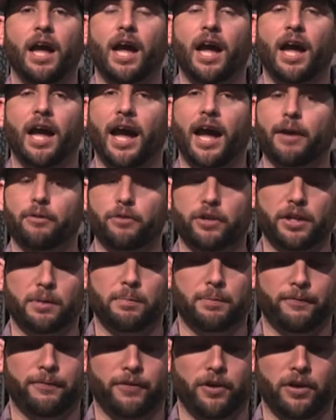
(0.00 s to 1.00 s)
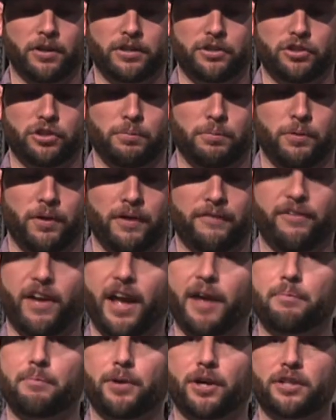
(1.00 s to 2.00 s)
I really prefer the
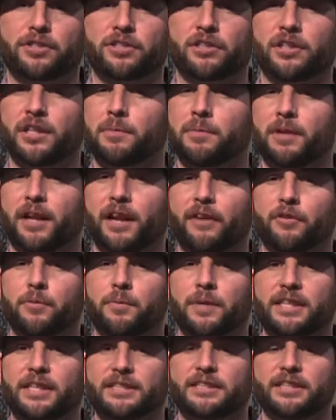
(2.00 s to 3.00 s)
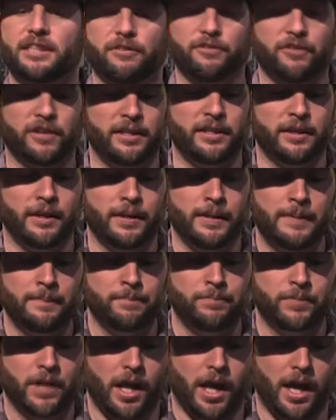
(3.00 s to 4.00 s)
2.5 personally, but everybody's different.
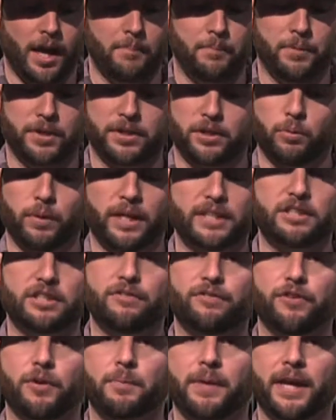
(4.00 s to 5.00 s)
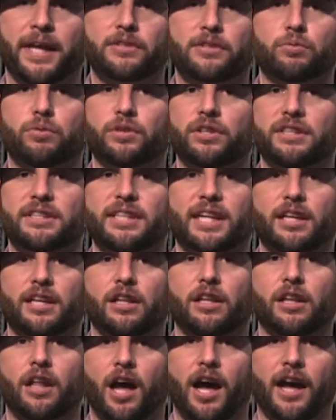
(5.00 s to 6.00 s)
But the wedgie footbeds really take
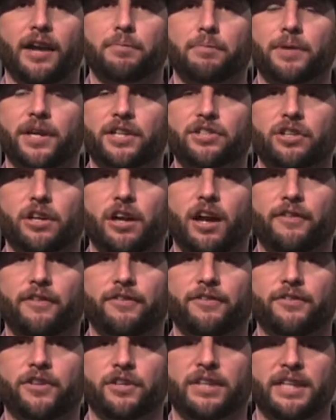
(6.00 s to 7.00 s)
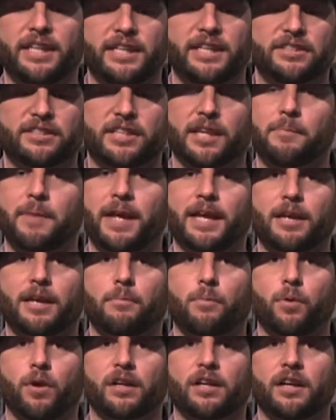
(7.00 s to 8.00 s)
a lot of pressure off of your knees. They make
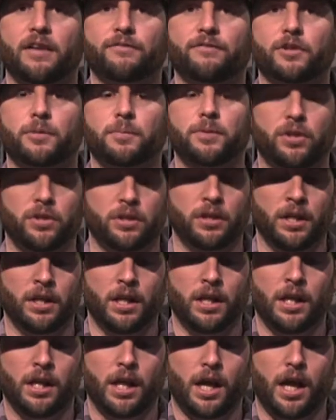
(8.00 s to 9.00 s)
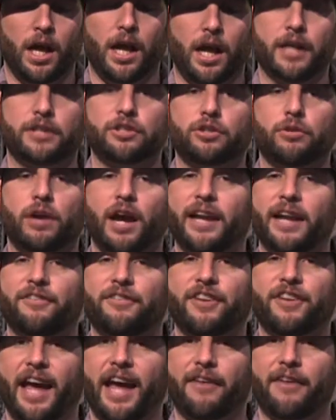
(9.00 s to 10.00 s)
it more comfortable to
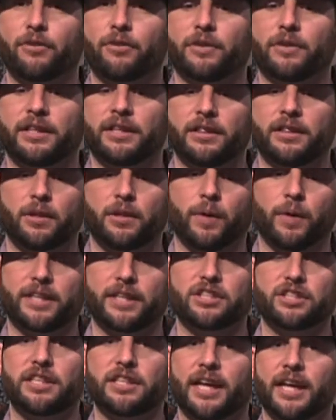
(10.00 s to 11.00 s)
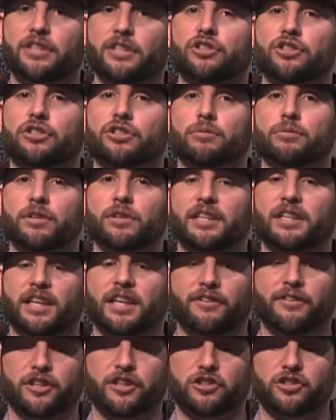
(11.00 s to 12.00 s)
ride. If you haven't ridden the wedgie yet, you should
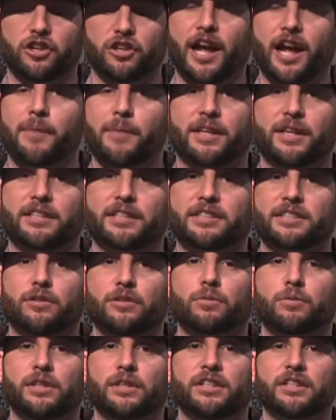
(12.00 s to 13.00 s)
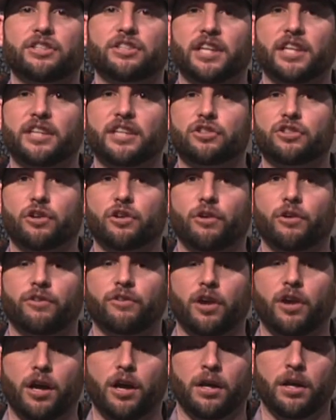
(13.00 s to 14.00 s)
really give it a try because it'll really change your
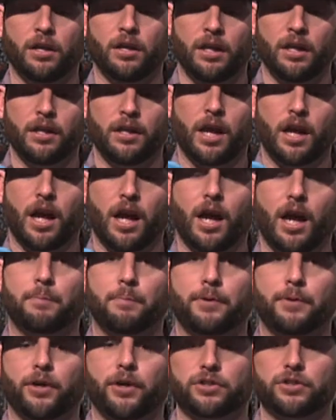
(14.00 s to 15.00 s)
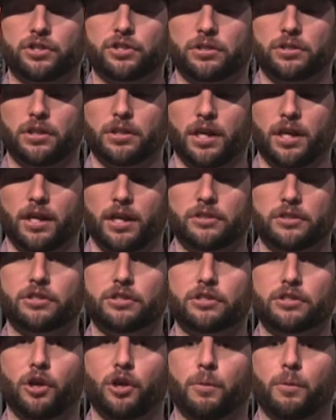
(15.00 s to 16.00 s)
overall approach
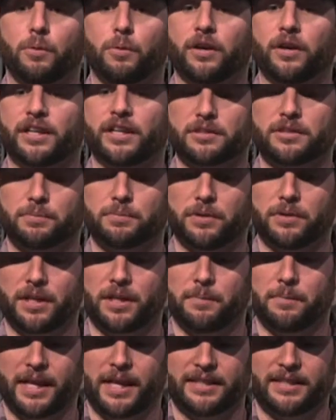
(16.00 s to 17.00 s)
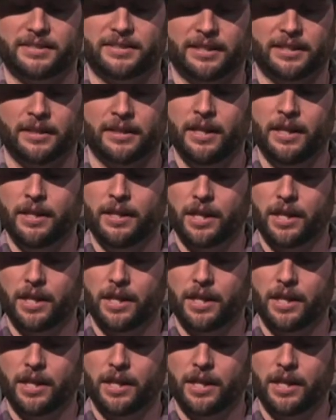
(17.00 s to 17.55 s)
to snowboarding. It's pretty amazing.